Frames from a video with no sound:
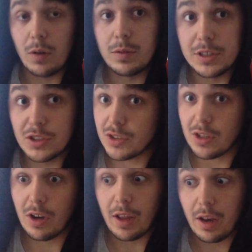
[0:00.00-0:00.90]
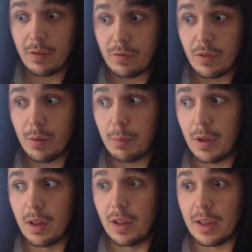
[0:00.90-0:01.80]
only just got in from
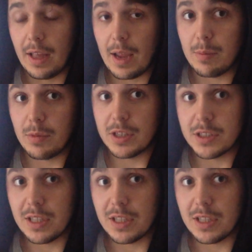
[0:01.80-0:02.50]
Cambridge